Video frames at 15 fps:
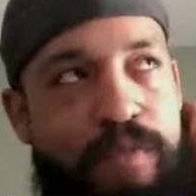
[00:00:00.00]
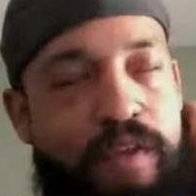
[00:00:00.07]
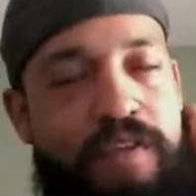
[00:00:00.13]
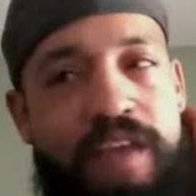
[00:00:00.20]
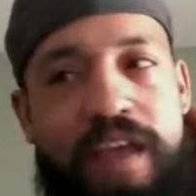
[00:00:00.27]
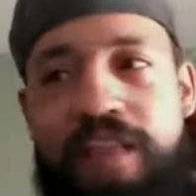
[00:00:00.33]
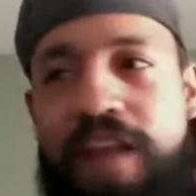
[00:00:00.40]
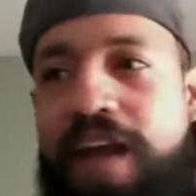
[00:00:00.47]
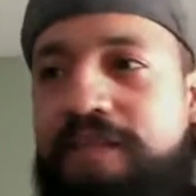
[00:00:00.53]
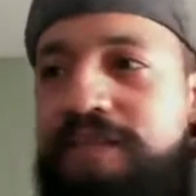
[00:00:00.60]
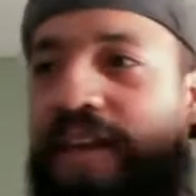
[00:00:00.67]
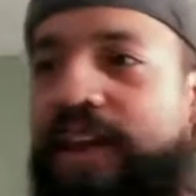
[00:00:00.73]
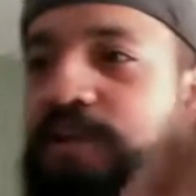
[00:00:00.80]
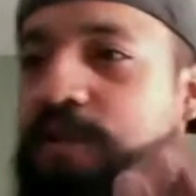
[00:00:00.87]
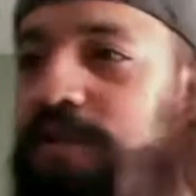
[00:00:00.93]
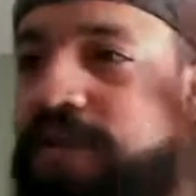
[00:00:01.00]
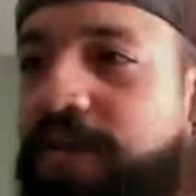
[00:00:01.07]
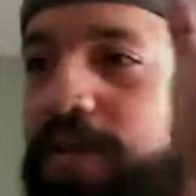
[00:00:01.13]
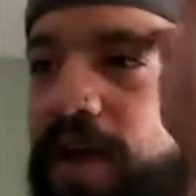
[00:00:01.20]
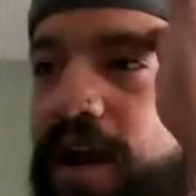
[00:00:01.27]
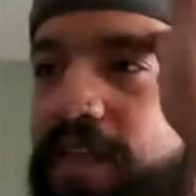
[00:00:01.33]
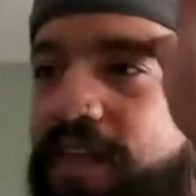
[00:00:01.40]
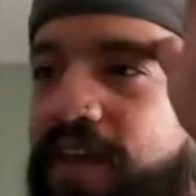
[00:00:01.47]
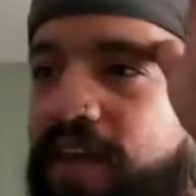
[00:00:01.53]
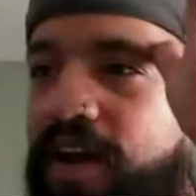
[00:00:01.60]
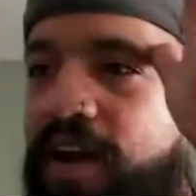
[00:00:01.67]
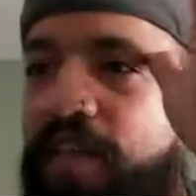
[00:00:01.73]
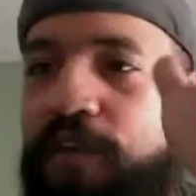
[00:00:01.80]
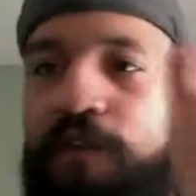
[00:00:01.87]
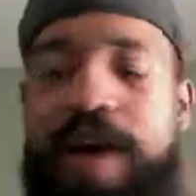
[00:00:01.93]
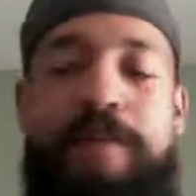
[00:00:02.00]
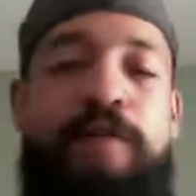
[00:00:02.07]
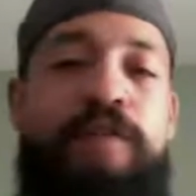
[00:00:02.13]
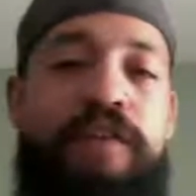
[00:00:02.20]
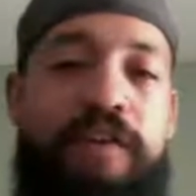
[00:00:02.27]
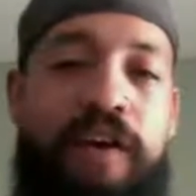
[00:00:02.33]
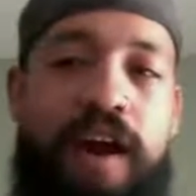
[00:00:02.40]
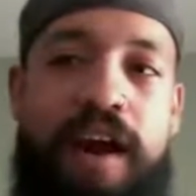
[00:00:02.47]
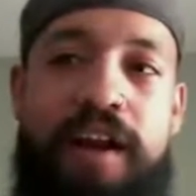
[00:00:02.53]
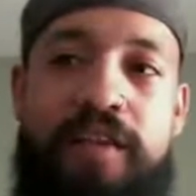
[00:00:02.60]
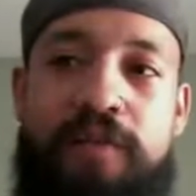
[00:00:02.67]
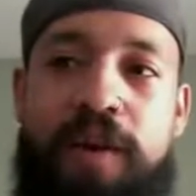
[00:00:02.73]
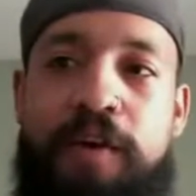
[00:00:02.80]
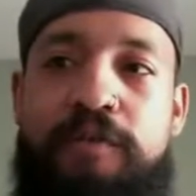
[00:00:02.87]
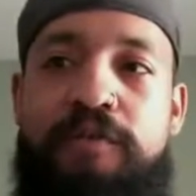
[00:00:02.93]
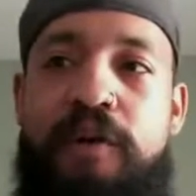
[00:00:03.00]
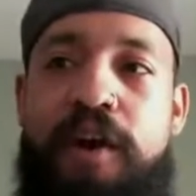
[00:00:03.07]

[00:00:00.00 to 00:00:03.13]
that live stage. Where is it? By the Great Movie Ride is what I was talking